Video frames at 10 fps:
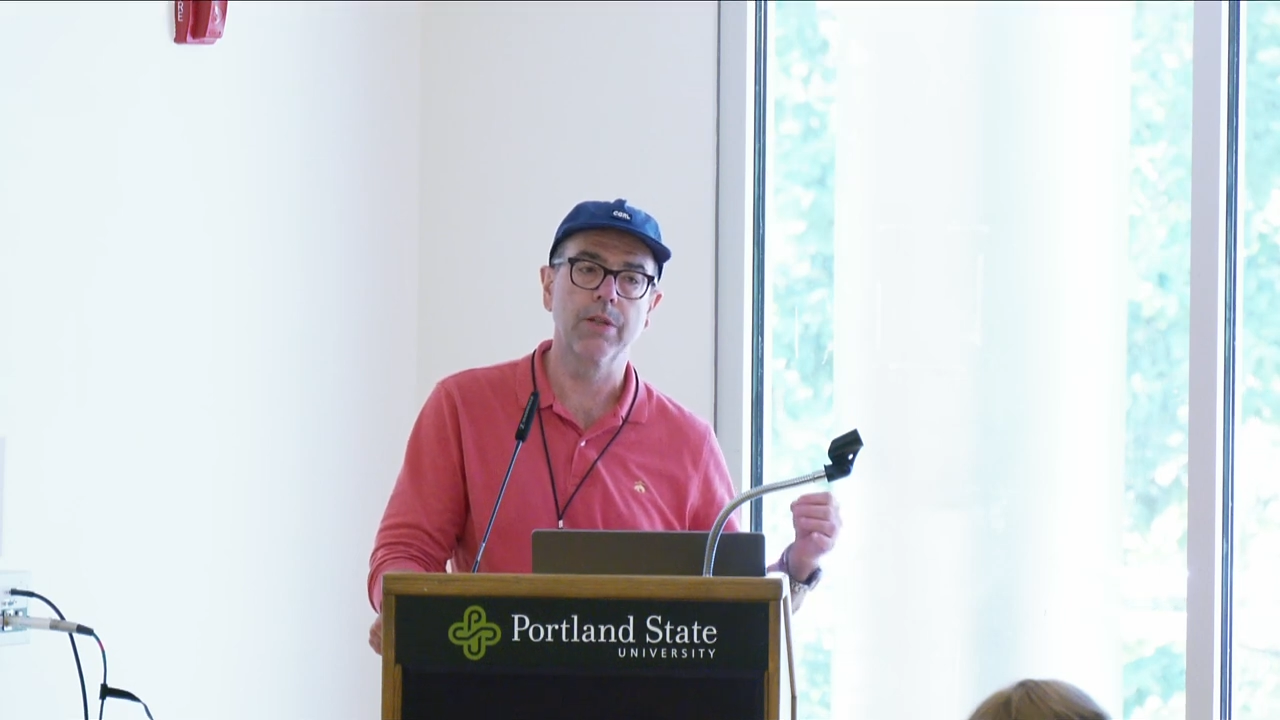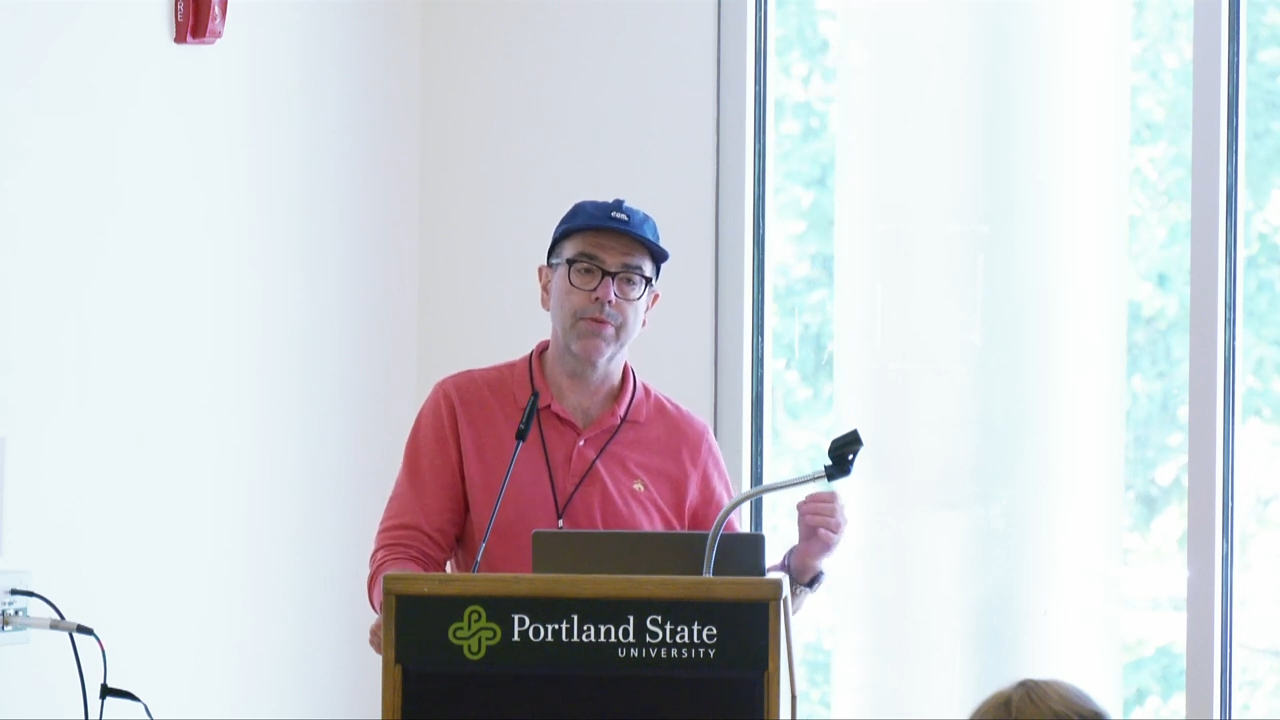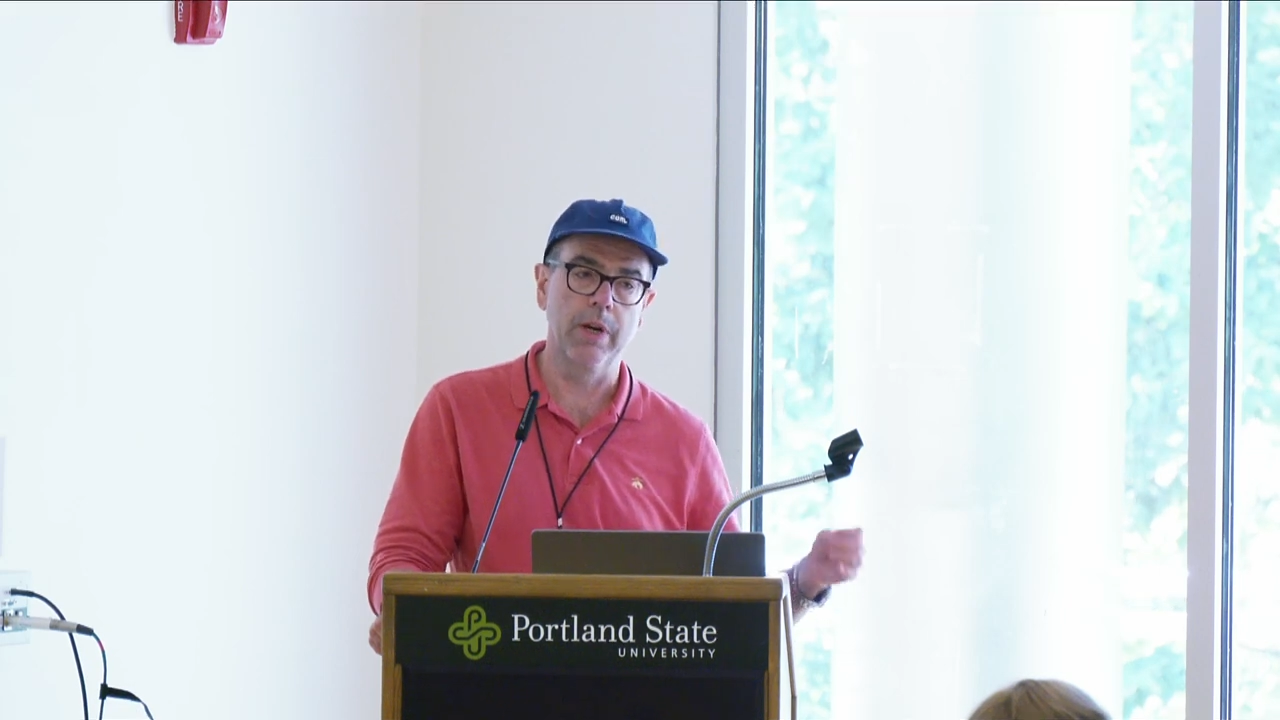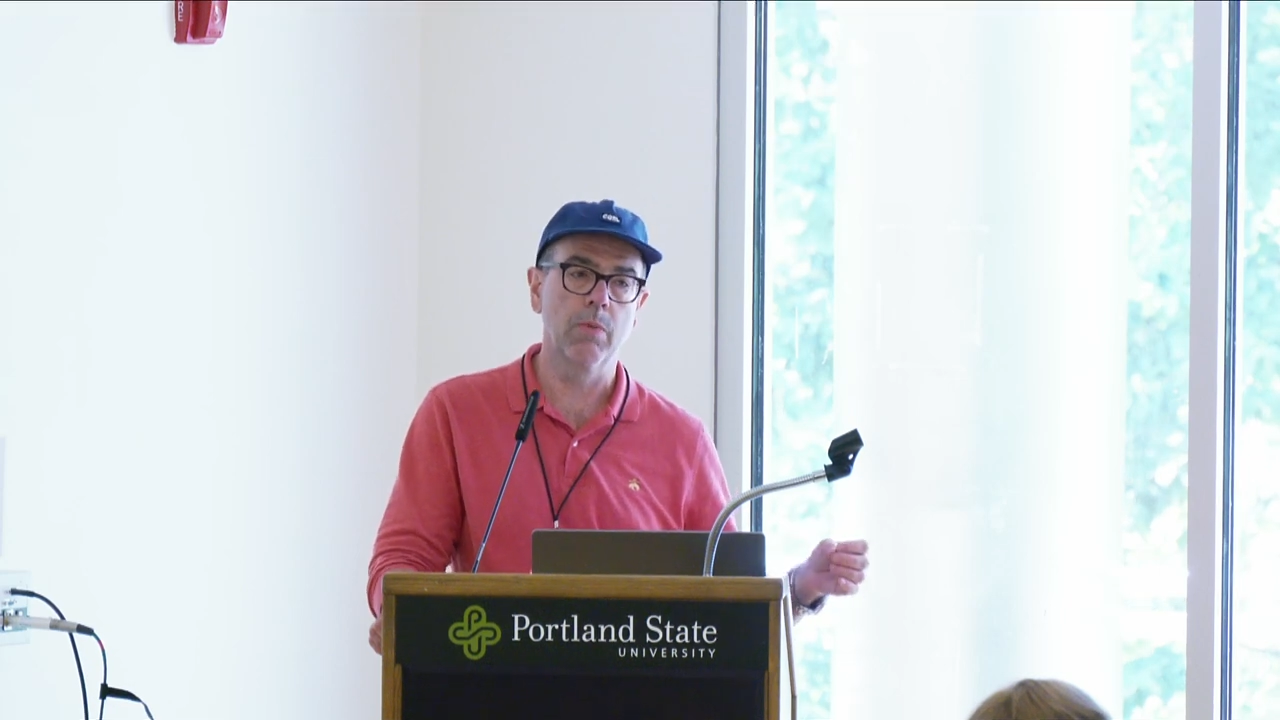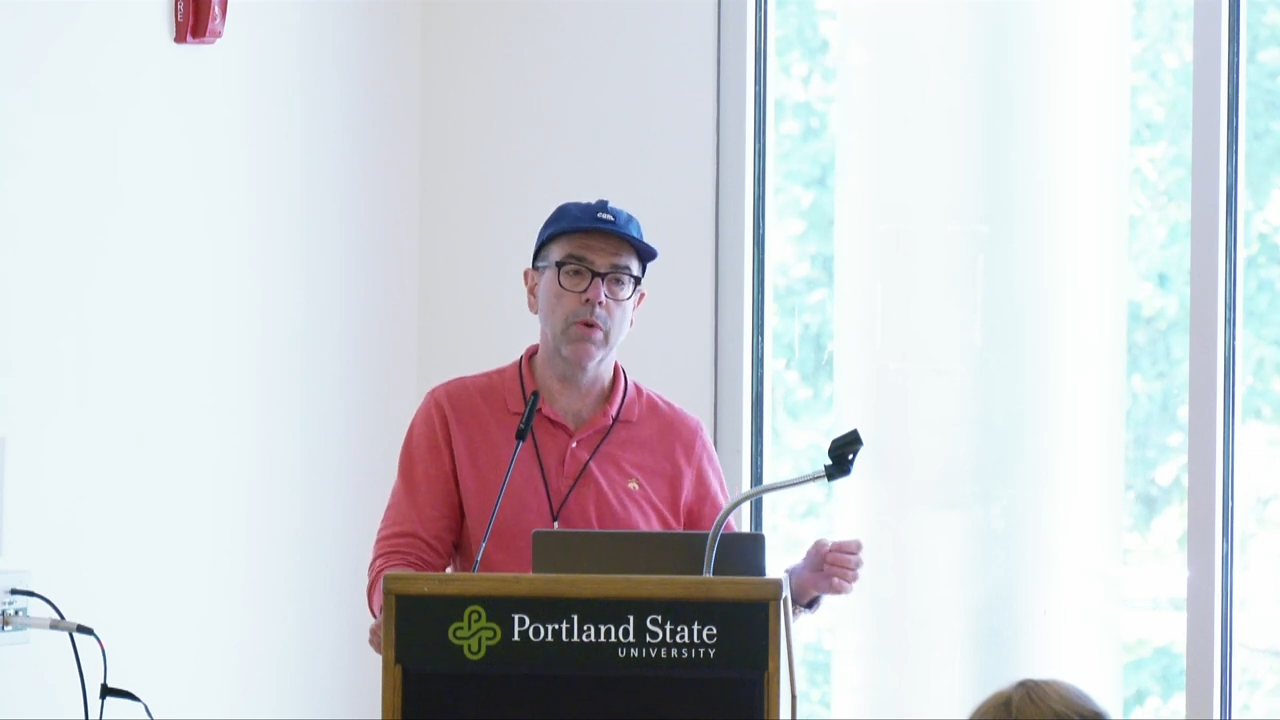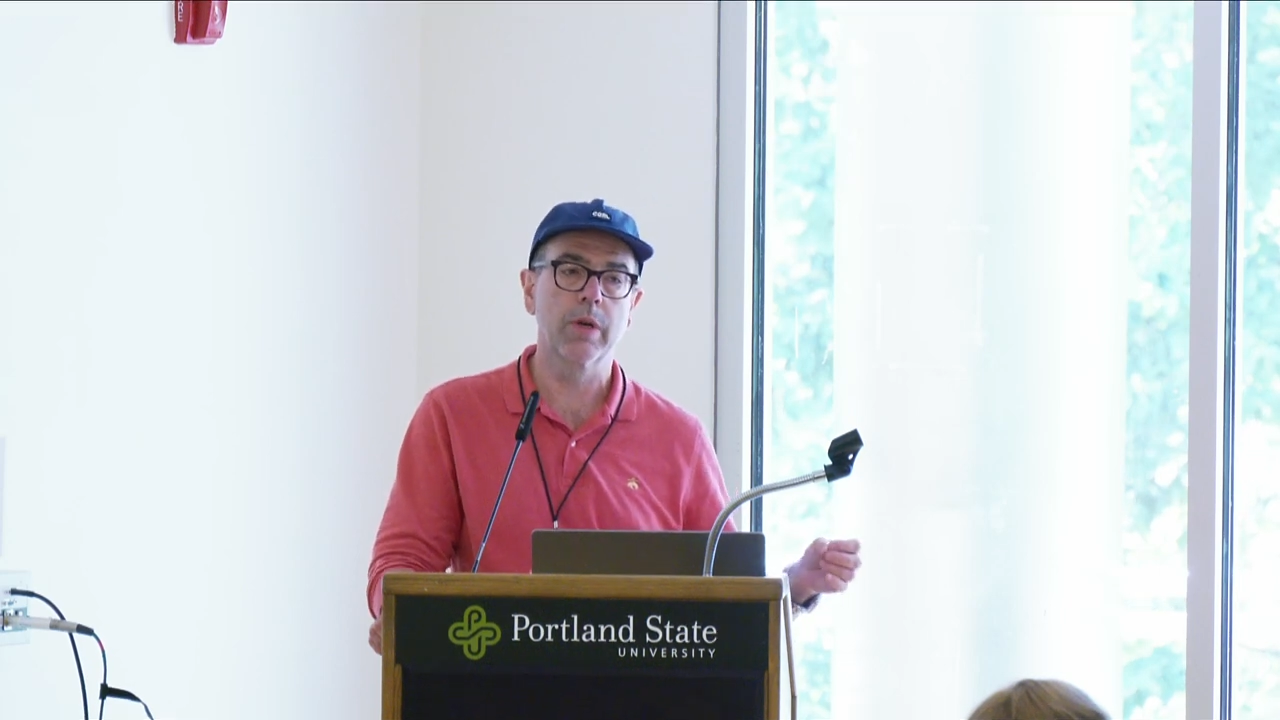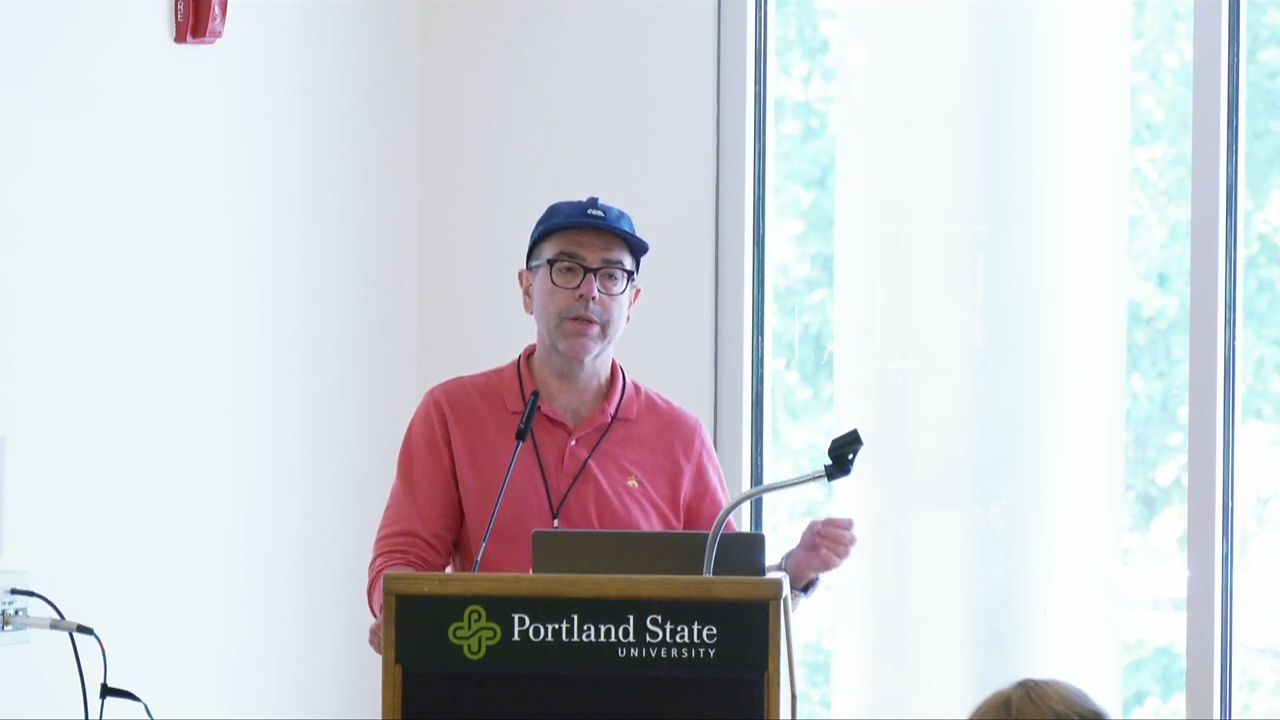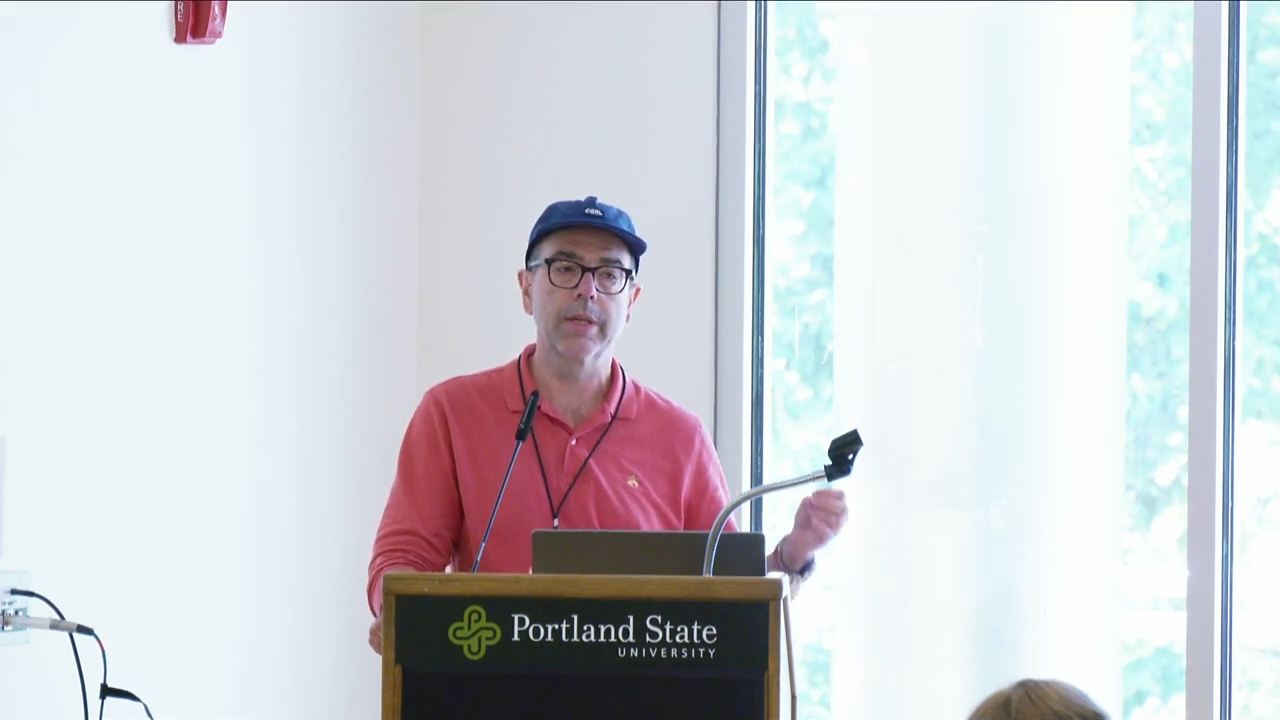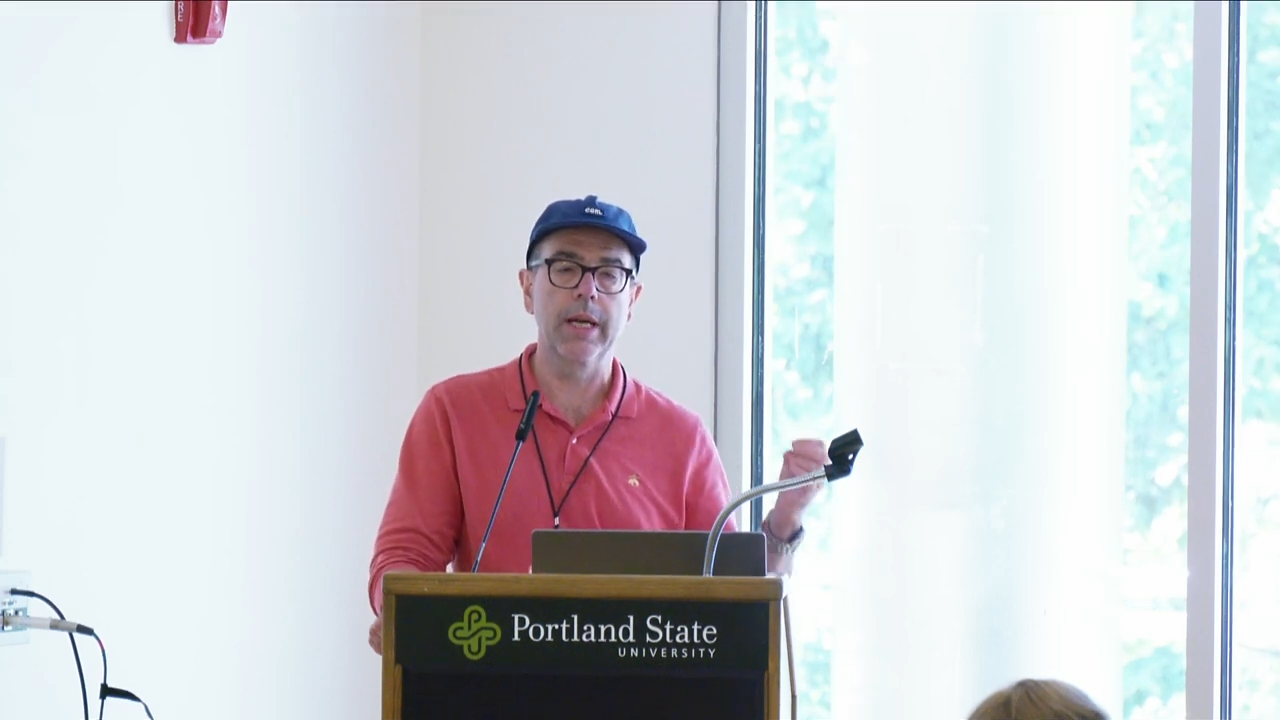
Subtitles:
frameworks,